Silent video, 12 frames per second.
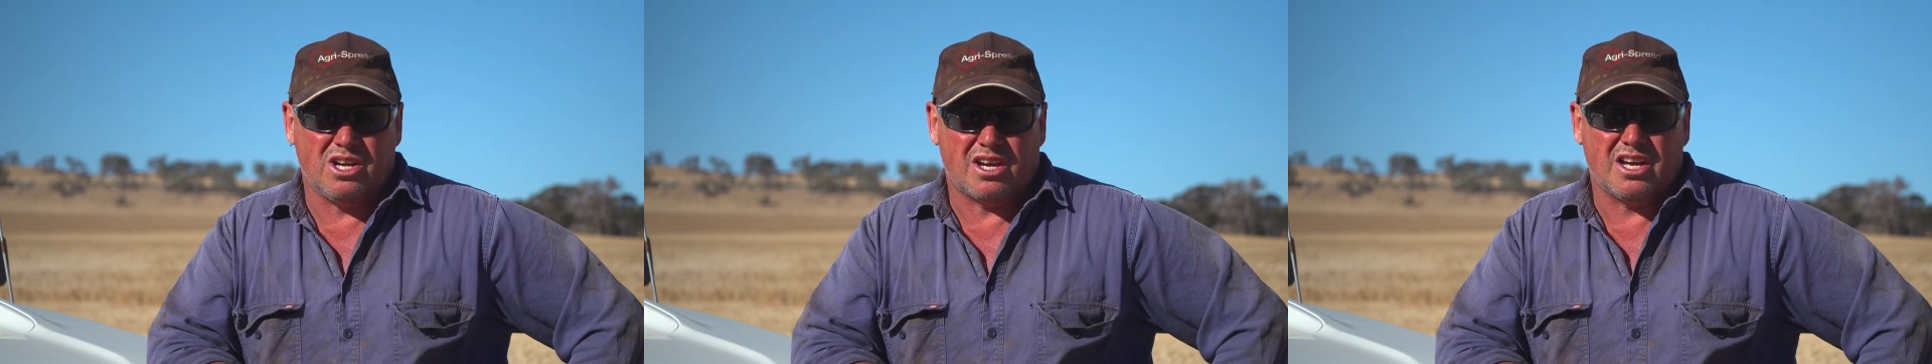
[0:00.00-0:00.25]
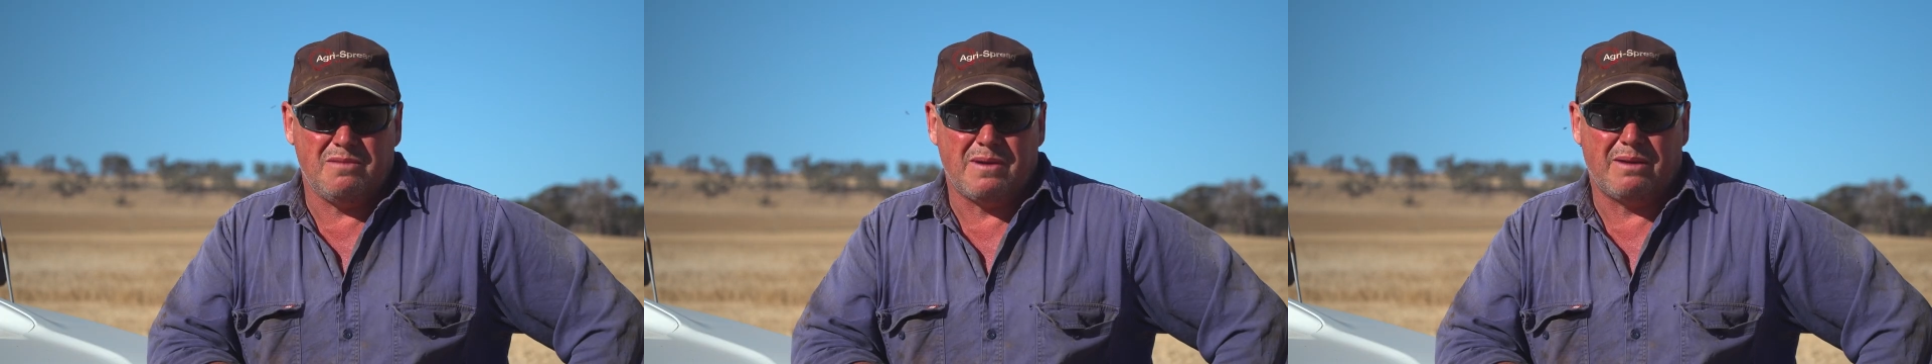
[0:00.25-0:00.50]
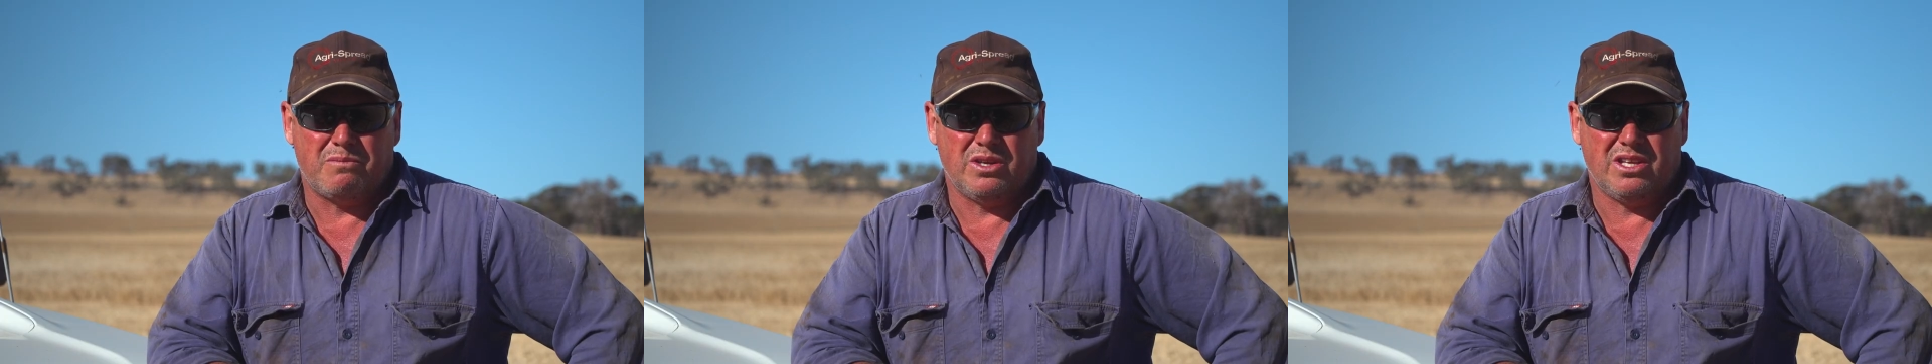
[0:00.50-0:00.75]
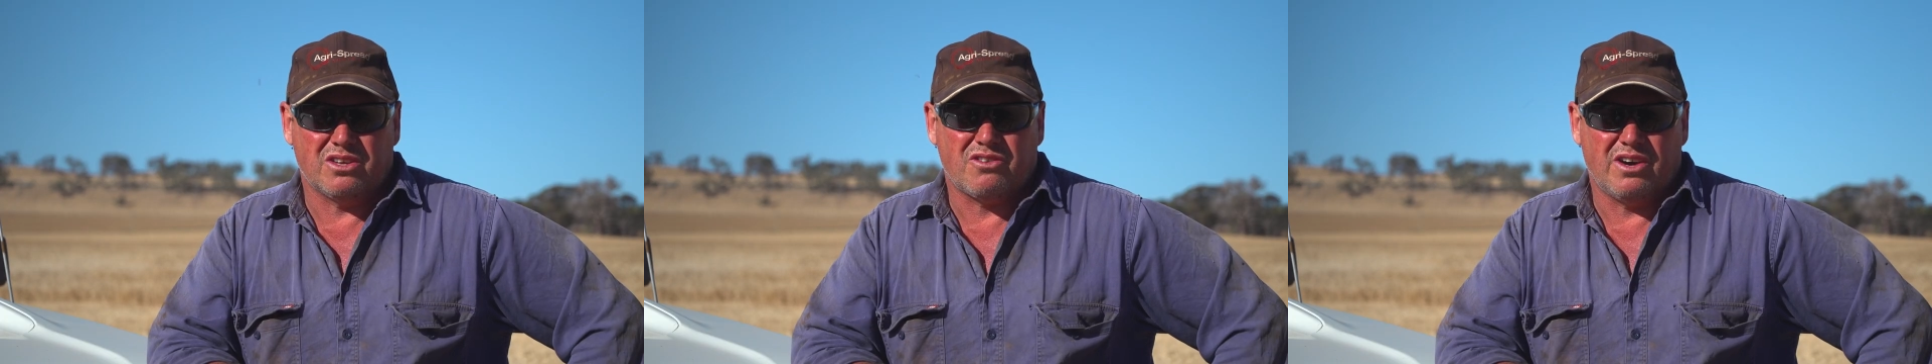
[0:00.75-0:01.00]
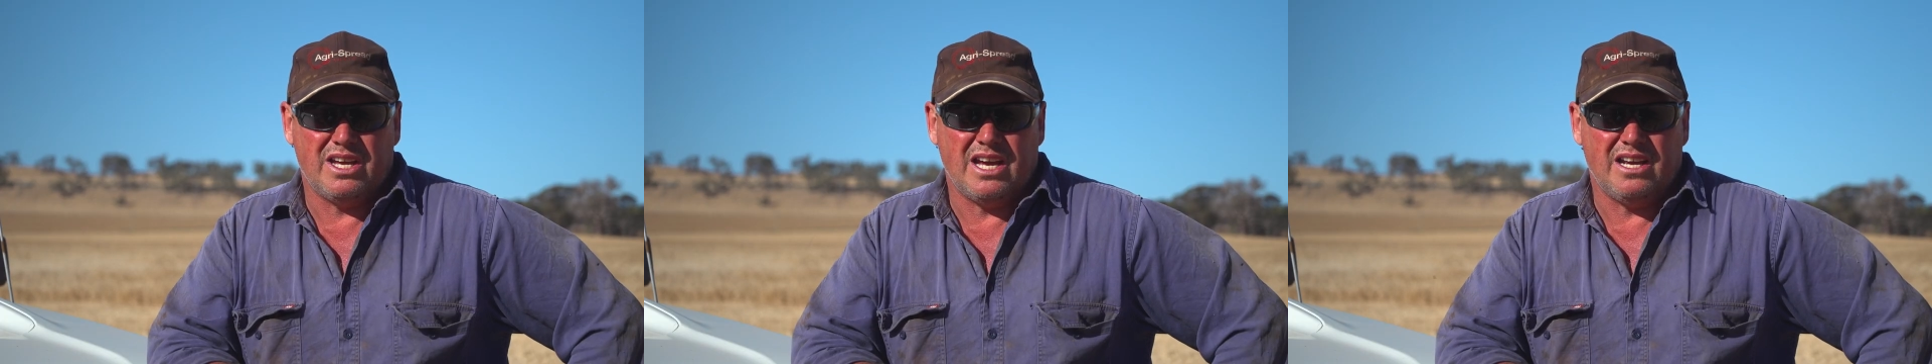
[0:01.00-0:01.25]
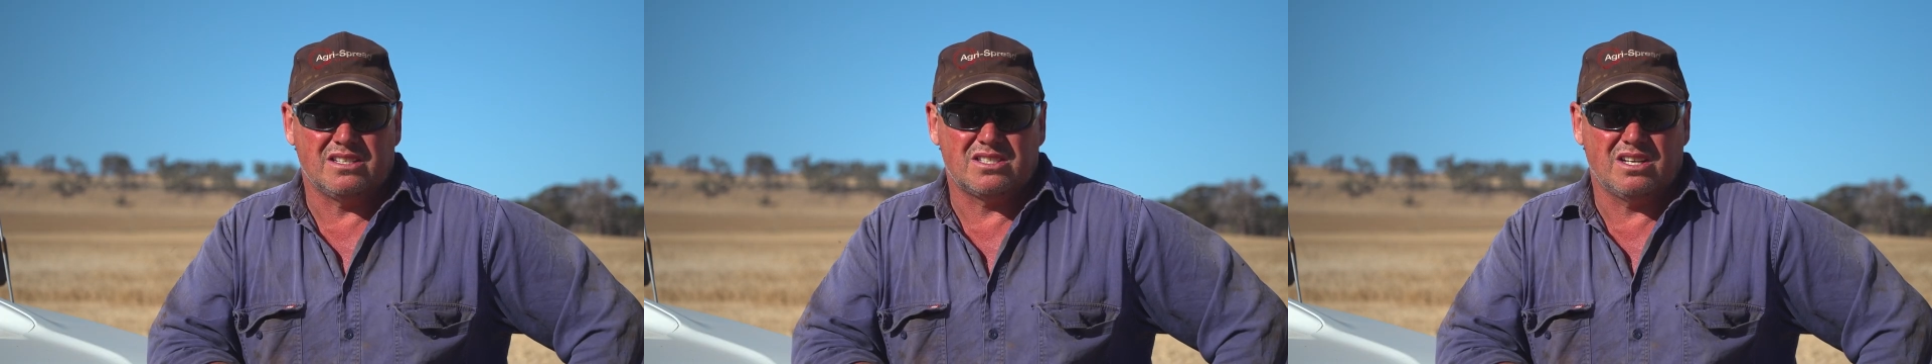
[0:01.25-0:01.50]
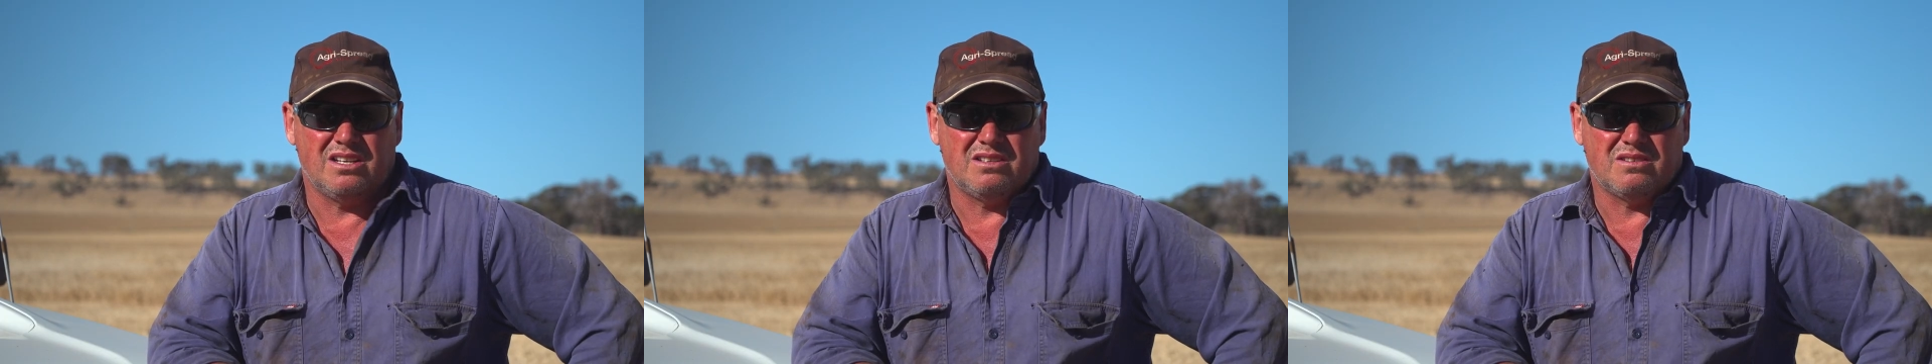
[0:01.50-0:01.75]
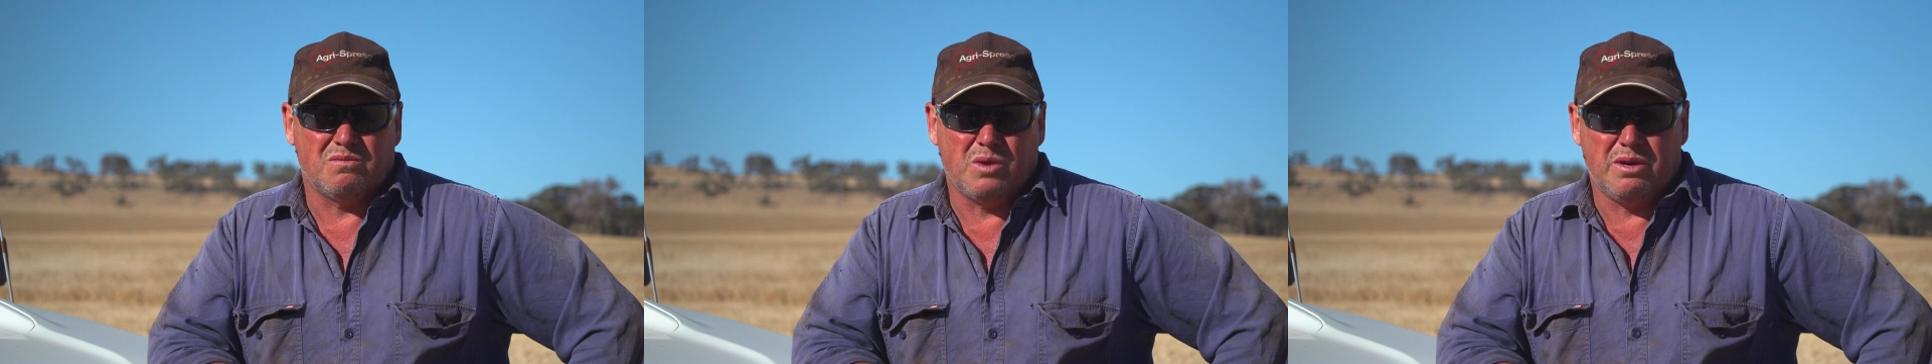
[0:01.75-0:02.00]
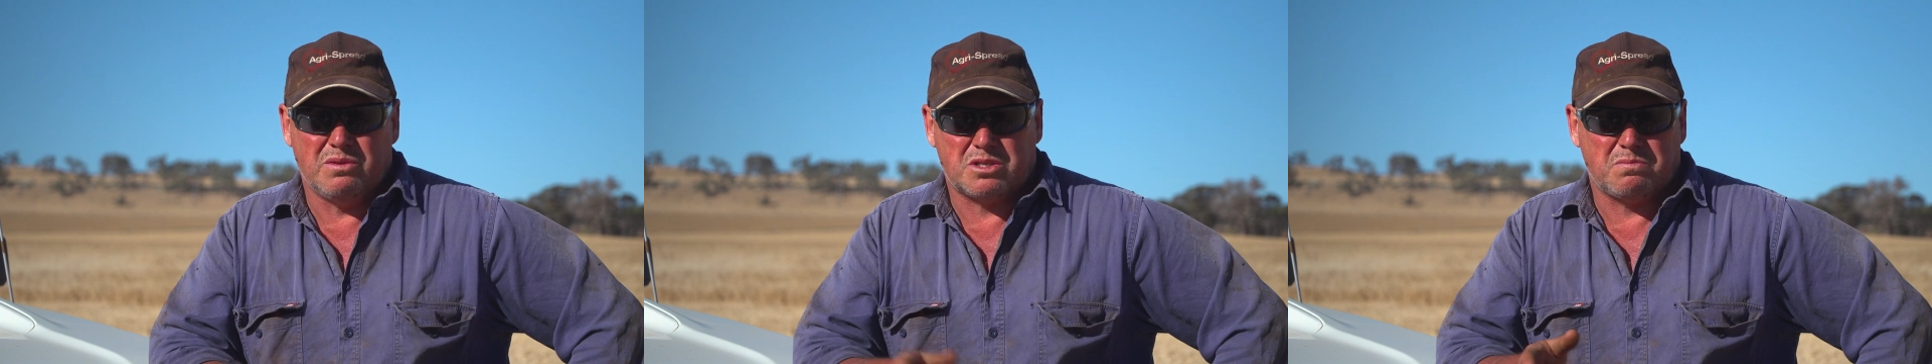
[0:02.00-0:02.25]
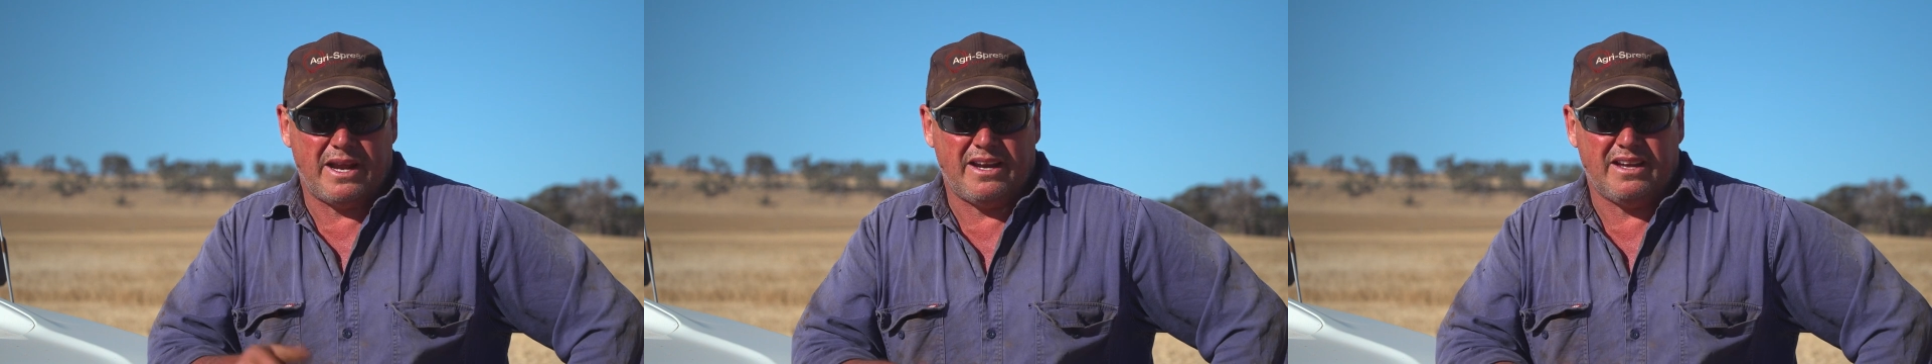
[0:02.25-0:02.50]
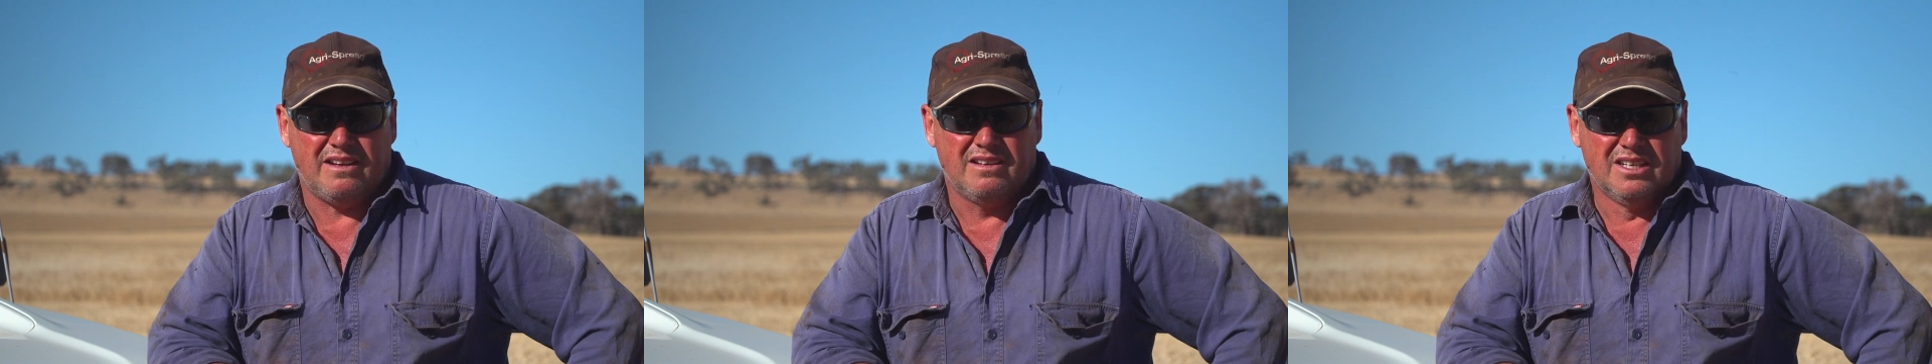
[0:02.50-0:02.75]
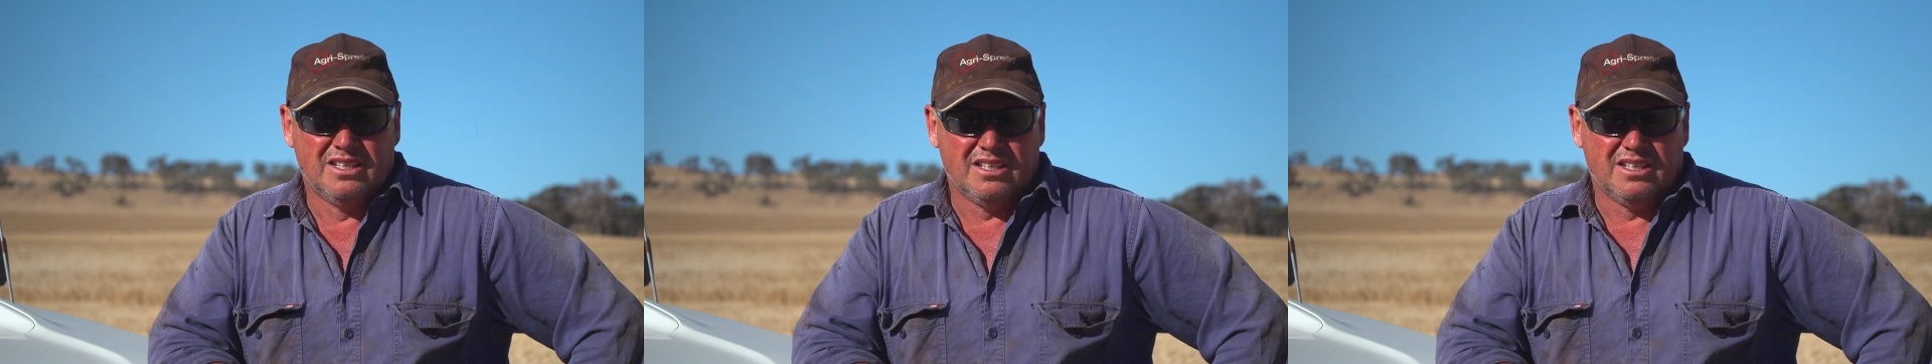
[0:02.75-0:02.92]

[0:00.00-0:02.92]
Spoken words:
you keep up with your three headers. As we were spending,